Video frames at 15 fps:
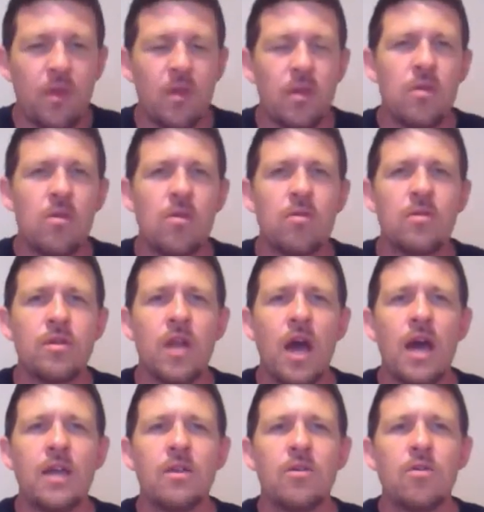you're
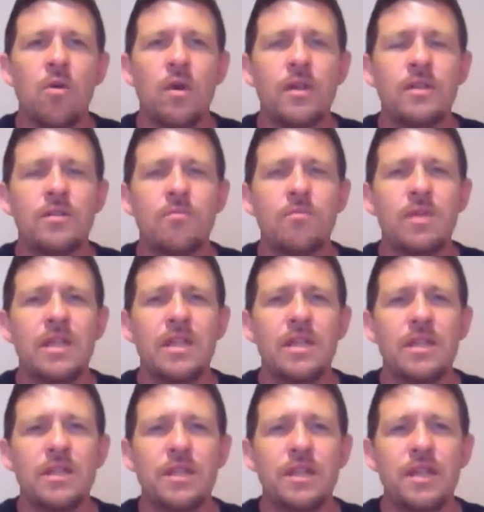not going to be
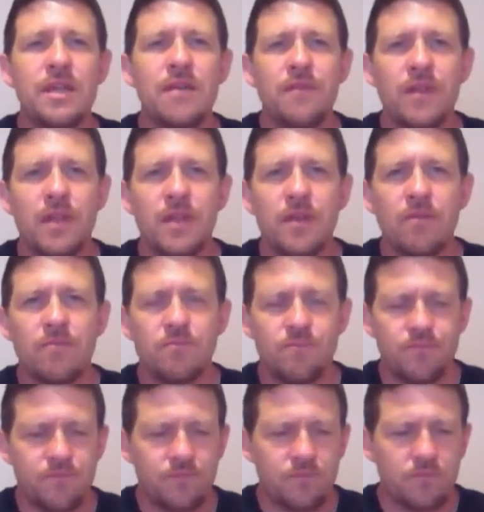living
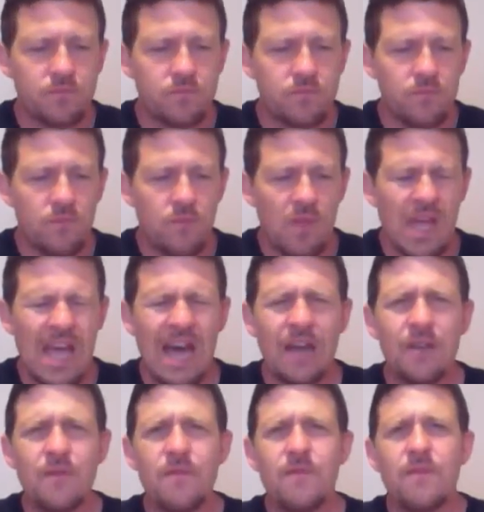
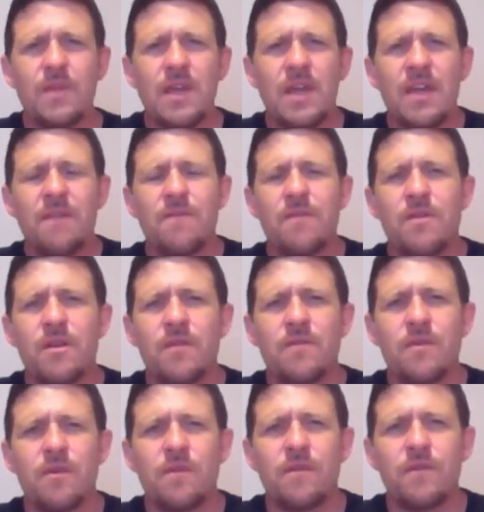out of the effort of
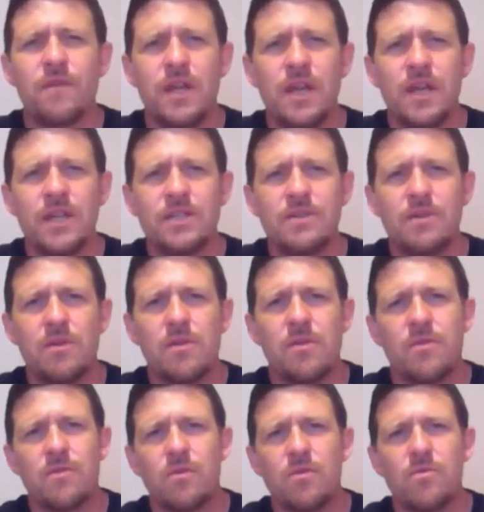your flesh
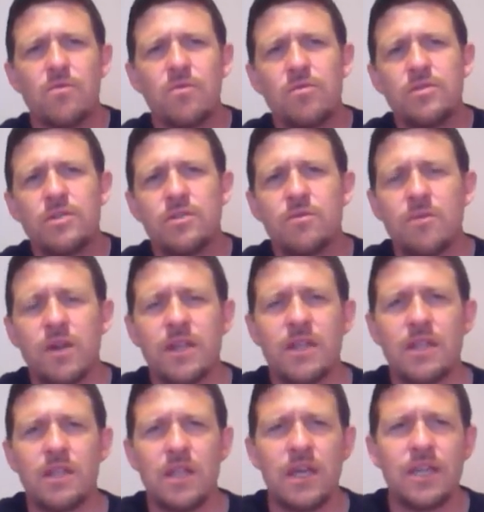through rules and
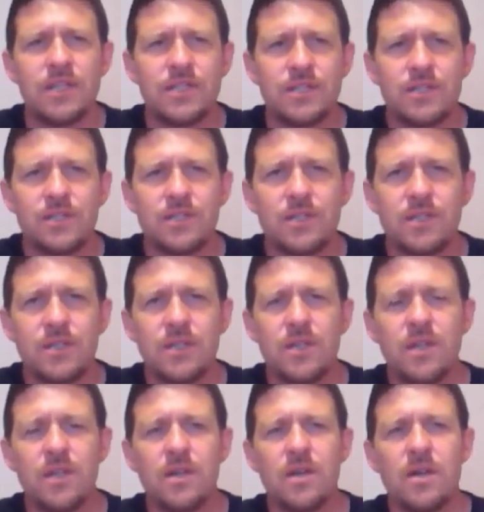regulations.
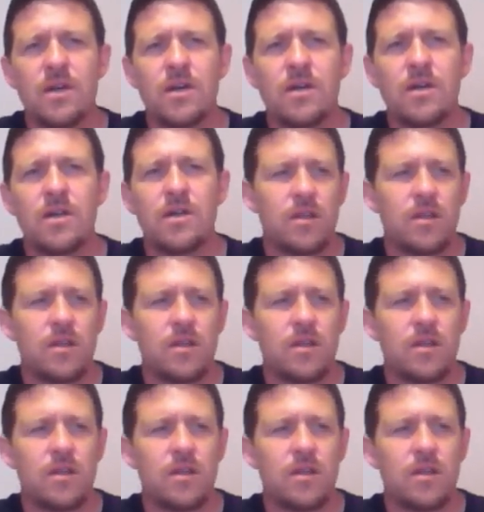Uh,